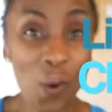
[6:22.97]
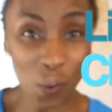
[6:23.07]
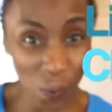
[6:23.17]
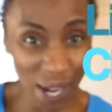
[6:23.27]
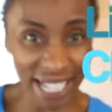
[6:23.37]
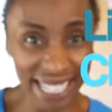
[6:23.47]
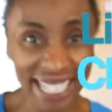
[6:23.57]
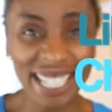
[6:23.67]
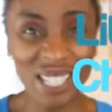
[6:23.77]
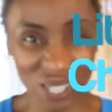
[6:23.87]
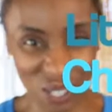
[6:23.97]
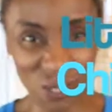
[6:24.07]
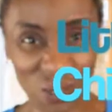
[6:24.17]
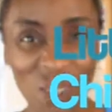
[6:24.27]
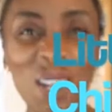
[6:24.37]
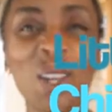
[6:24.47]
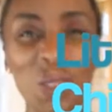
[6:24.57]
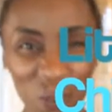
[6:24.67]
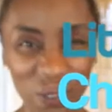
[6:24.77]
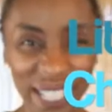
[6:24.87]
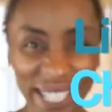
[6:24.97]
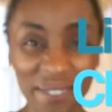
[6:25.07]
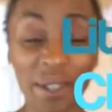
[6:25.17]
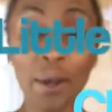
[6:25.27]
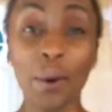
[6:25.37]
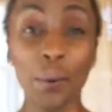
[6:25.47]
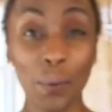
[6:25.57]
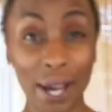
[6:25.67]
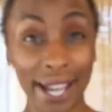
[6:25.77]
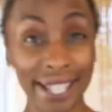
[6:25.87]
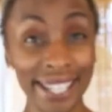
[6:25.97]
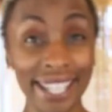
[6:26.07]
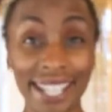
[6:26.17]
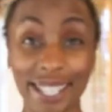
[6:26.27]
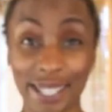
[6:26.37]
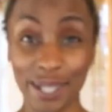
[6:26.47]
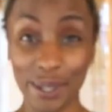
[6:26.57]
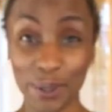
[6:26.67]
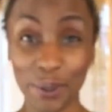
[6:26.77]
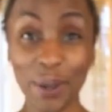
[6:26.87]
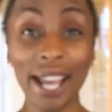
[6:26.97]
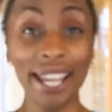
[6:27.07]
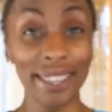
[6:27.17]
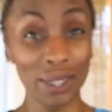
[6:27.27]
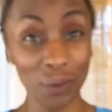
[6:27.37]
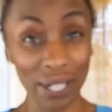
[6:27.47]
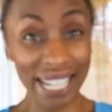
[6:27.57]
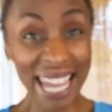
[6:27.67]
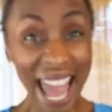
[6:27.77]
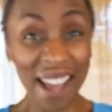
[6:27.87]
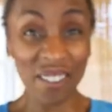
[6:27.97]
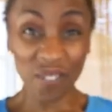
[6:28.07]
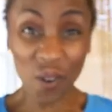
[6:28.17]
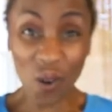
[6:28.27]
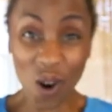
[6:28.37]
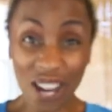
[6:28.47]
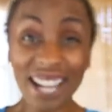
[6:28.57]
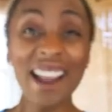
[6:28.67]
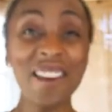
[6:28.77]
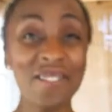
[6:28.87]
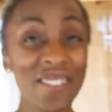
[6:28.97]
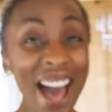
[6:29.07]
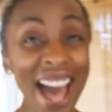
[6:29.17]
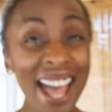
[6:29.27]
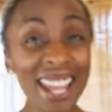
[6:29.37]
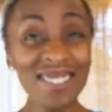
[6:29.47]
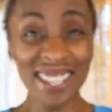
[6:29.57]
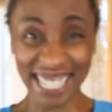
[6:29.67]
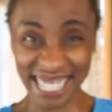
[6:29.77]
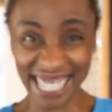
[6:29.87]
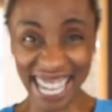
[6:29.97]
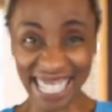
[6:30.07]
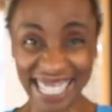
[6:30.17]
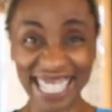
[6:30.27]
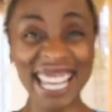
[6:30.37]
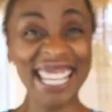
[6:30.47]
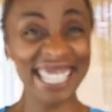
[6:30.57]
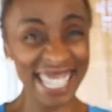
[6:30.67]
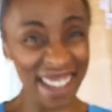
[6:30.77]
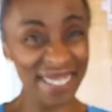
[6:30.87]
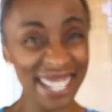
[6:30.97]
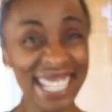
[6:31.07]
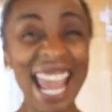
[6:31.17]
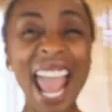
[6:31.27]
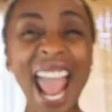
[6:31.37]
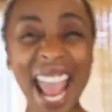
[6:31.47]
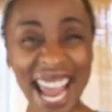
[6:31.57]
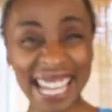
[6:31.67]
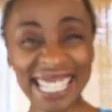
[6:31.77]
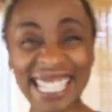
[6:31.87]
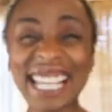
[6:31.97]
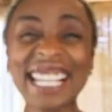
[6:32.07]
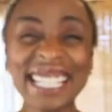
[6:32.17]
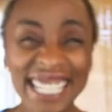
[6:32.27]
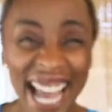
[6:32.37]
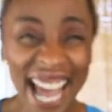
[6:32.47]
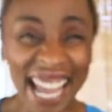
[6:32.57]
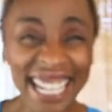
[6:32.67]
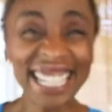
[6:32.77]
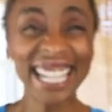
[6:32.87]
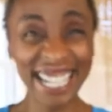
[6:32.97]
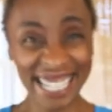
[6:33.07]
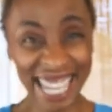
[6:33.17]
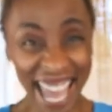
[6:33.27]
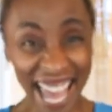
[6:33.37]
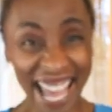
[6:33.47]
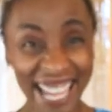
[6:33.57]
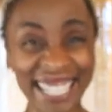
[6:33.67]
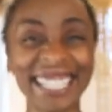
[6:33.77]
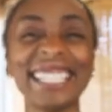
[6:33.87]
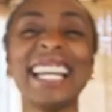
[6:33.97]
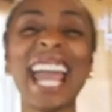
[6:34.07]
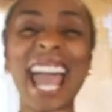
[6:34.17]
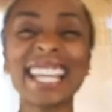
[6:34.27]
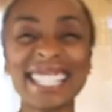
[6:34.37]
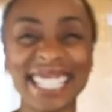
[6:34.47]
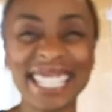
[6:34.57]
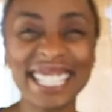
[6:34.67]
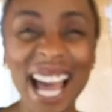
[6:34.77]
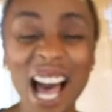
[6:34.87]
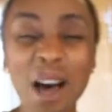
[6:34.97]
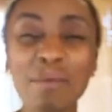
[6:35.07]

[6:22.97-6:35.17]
1, 2, 3. 1, 2, 3, 4, 5, 6, 7, 8, 9, 10. Excellent job.